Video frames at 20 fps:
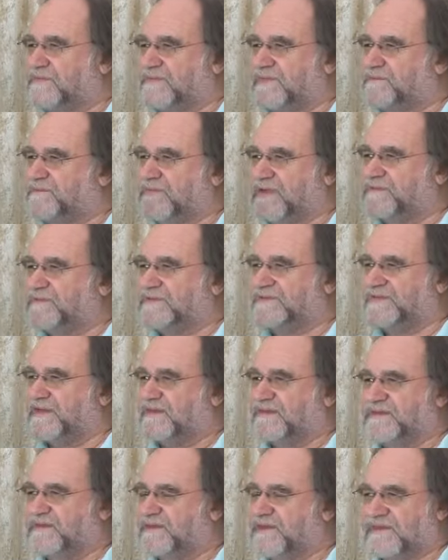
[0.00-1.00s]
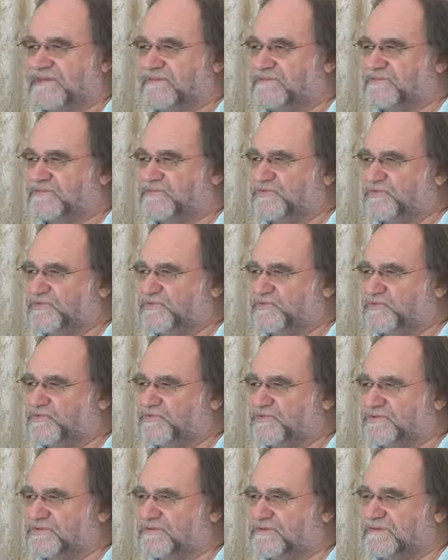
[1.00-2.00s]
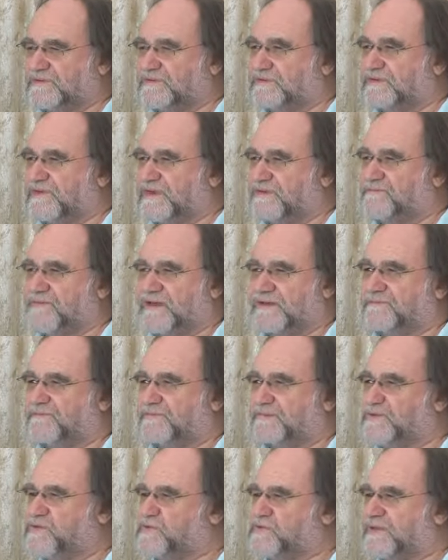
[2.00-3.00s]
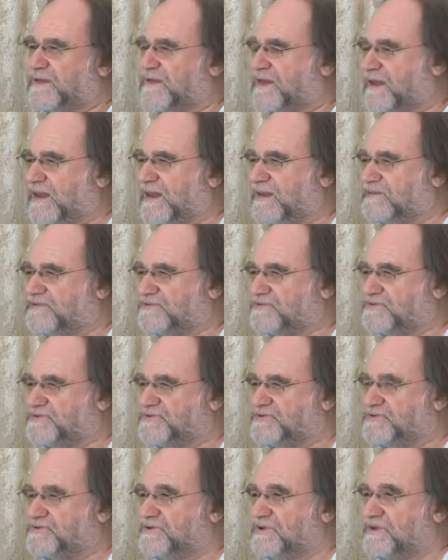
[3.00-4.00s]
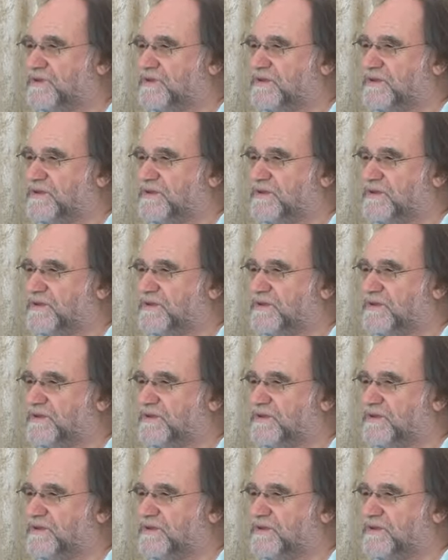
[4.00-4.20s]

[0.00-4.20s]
They might be taking care of the children. They might be cooking lunch.